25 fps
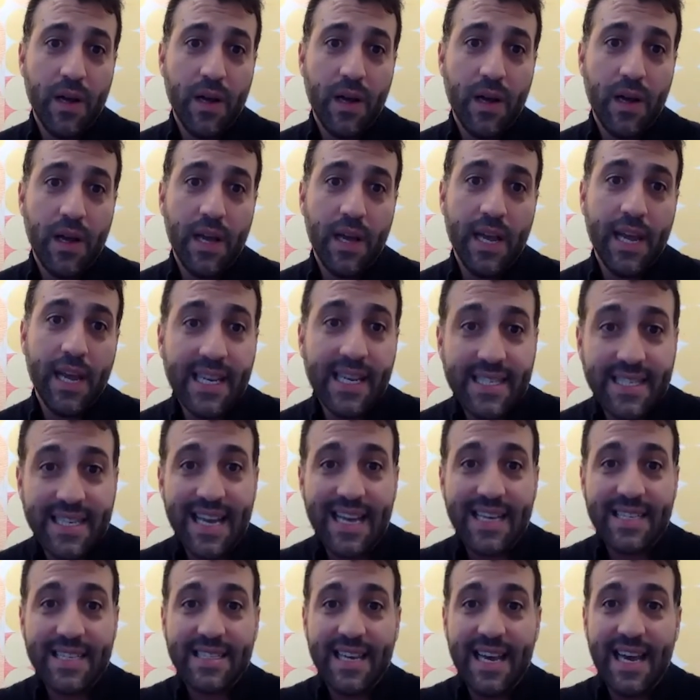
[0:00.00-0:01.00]
he
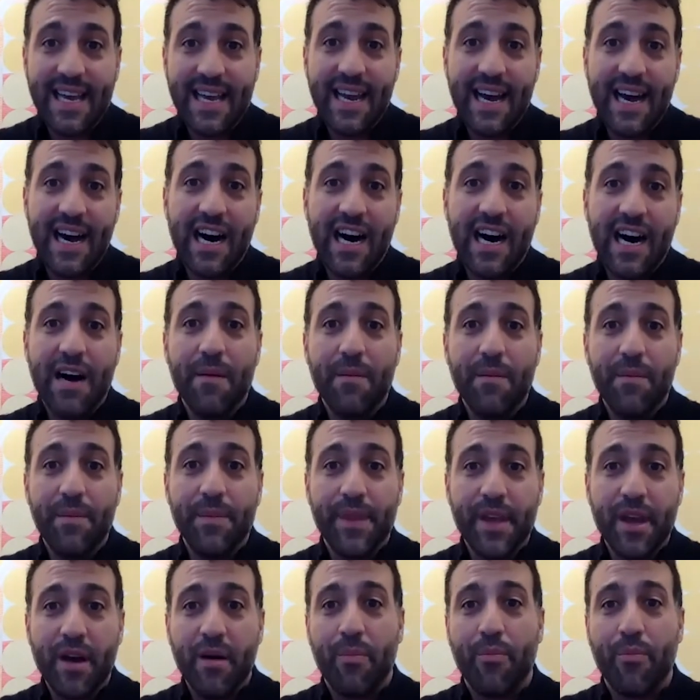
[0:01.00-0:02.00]
says that
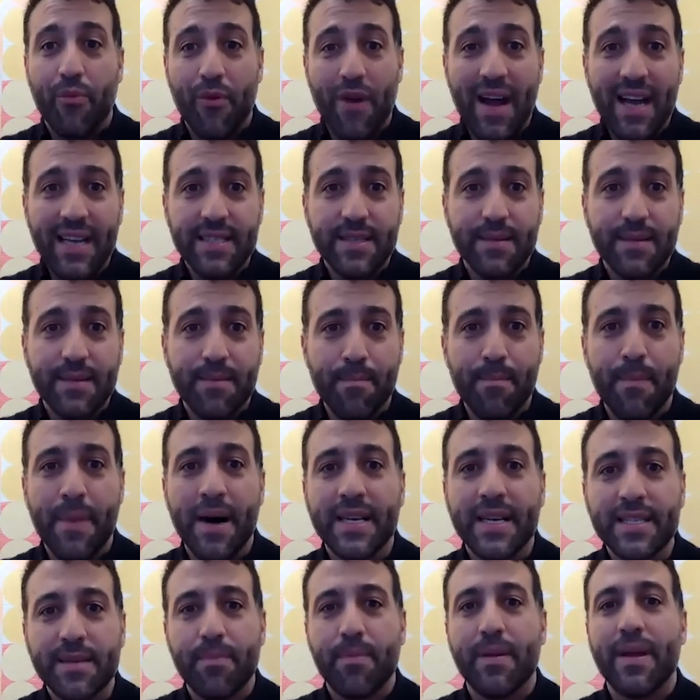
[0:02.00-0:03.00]
the oppressed
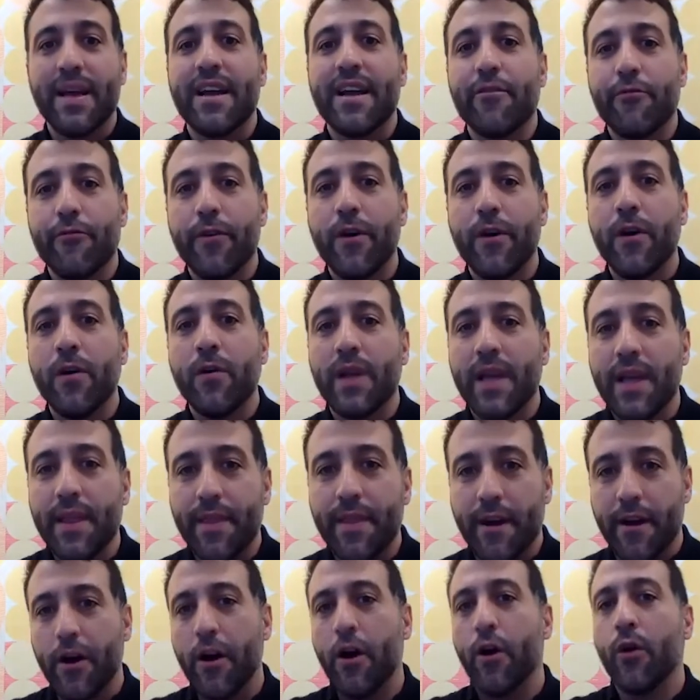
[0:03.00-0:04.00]
must play a role in
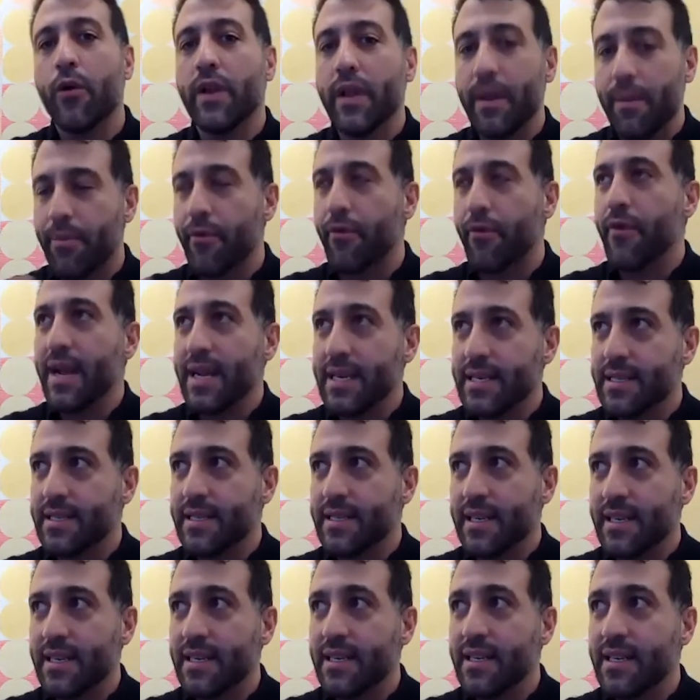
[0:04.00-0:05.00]
their own
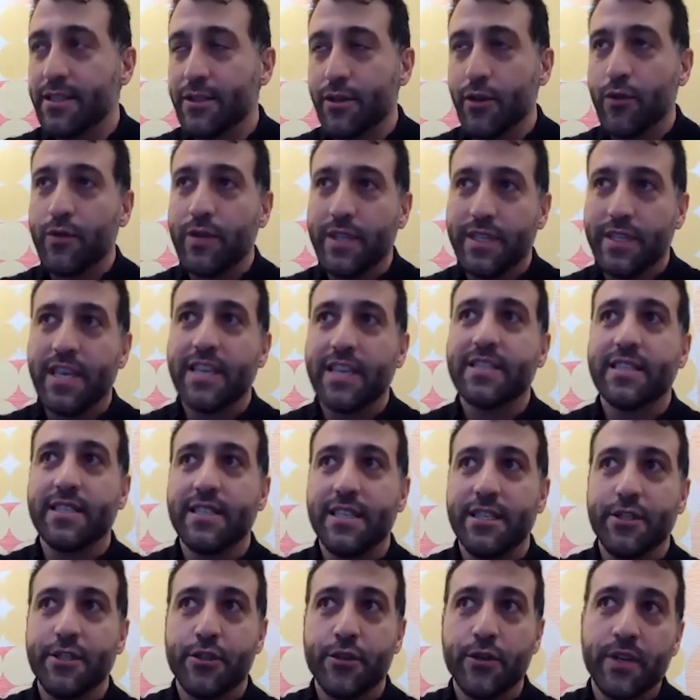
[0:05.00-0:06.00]
liberation. So
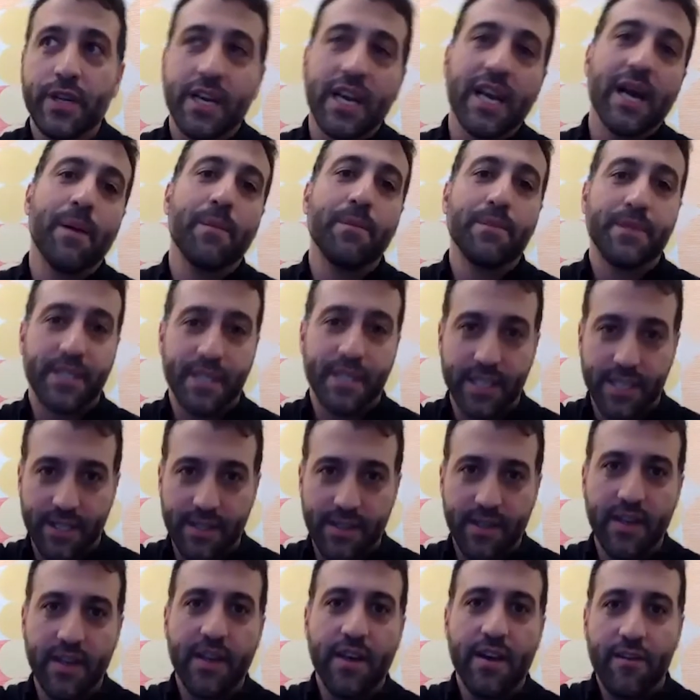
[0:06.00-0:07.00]
it shouldn't come
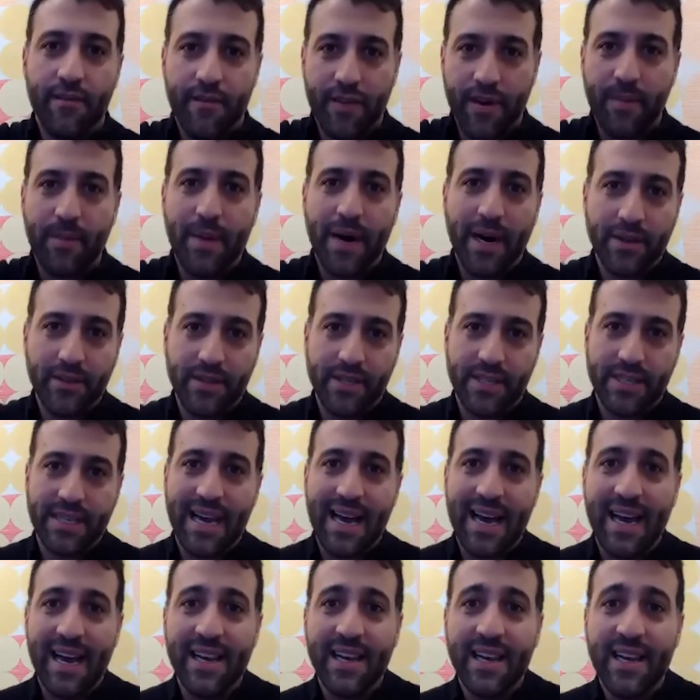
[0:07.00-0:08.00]
just from
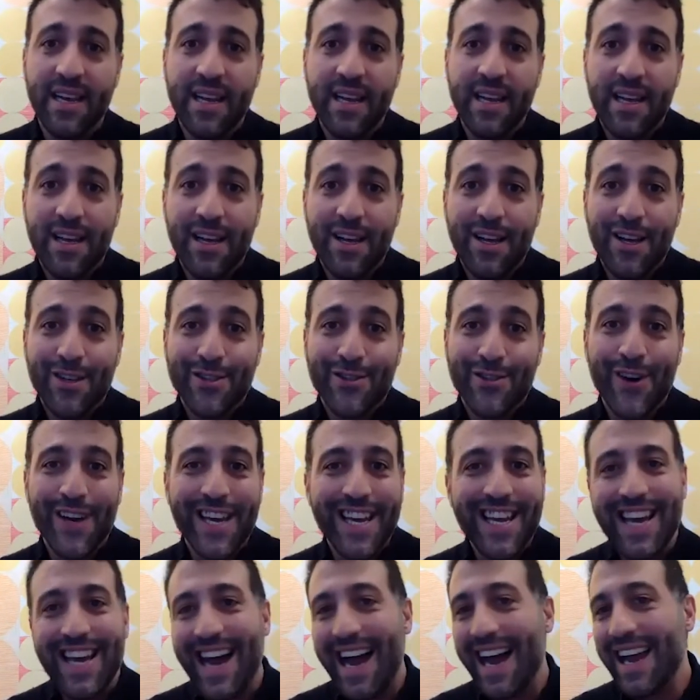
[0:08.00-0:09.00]
outside. So
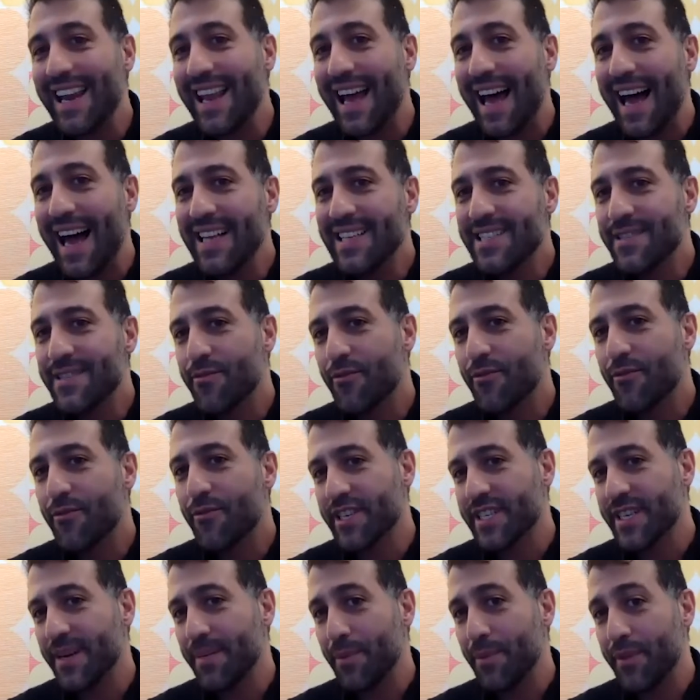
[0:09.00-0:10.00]
he highlights, for
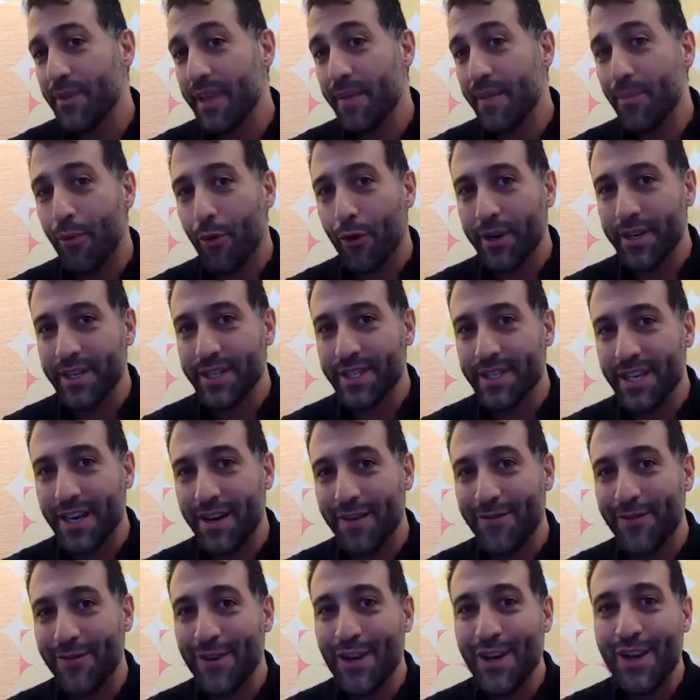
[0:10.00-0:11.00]
example, the importance
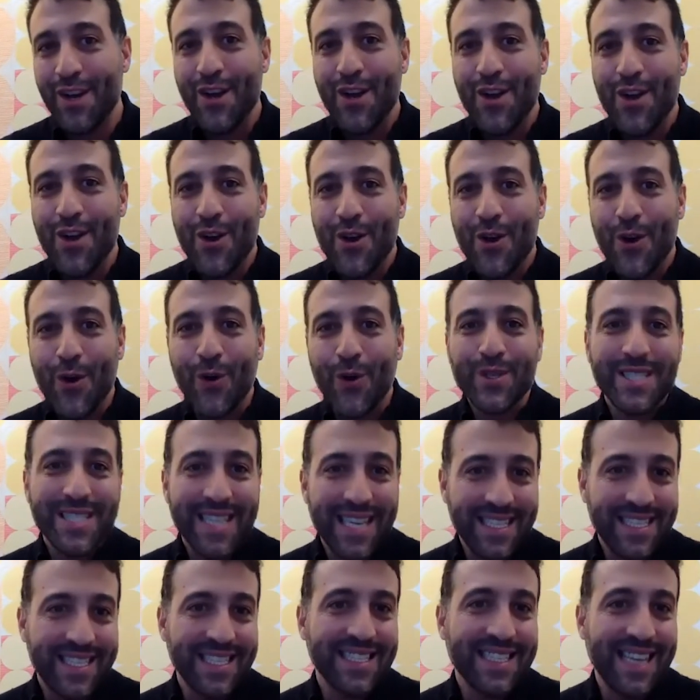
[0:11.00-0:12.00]
of
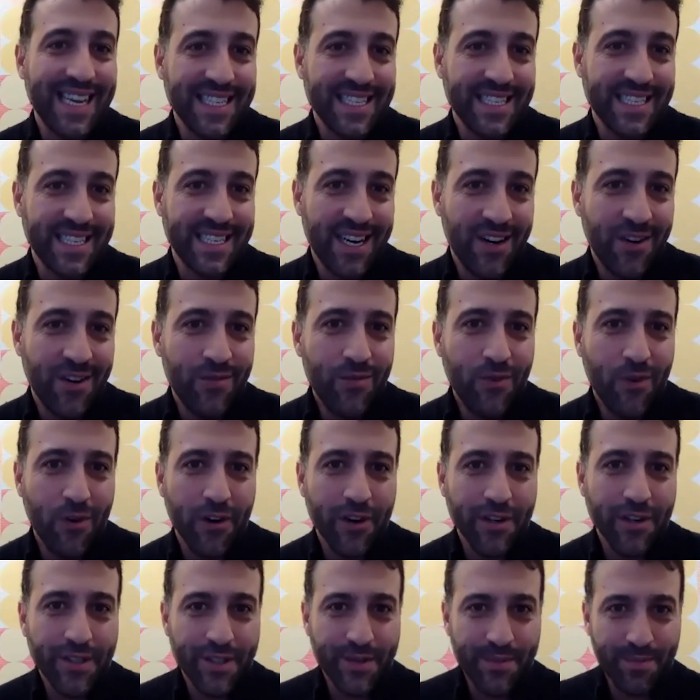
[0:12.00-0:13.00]
conscientização,
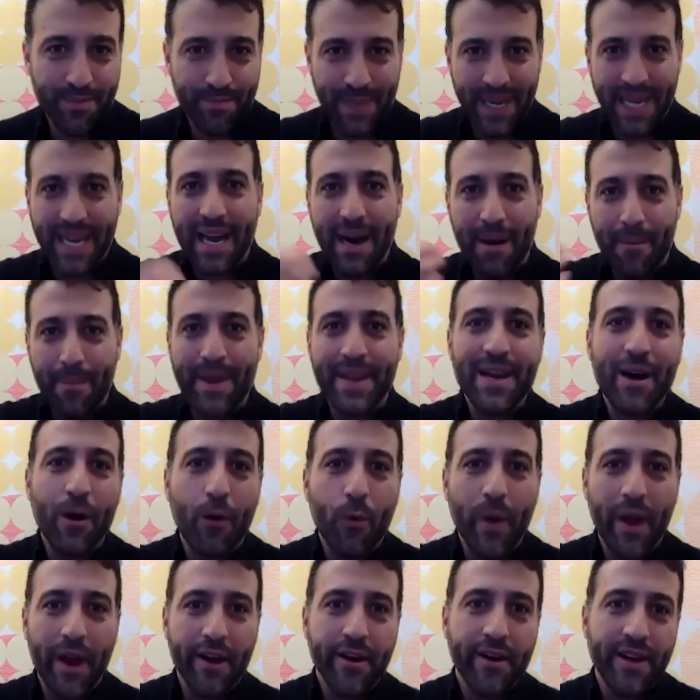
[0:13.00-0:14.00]
or becoming
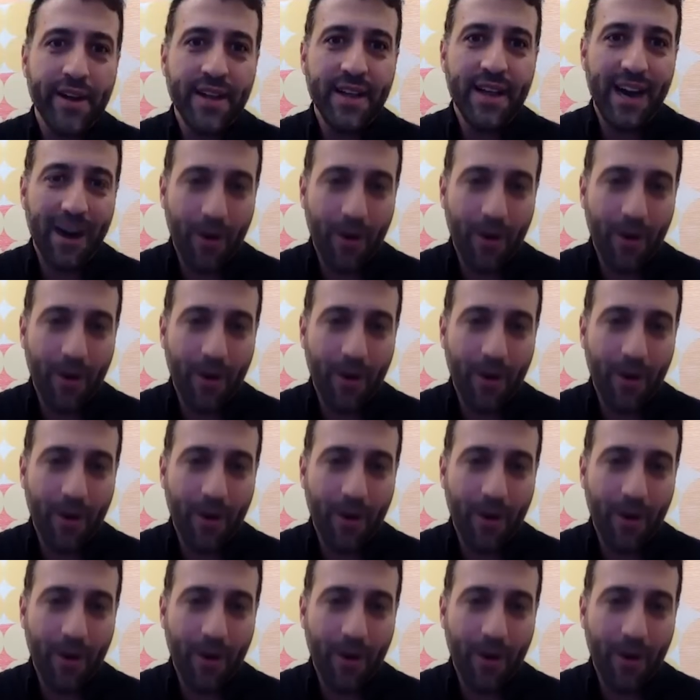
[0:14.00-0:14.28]
aware in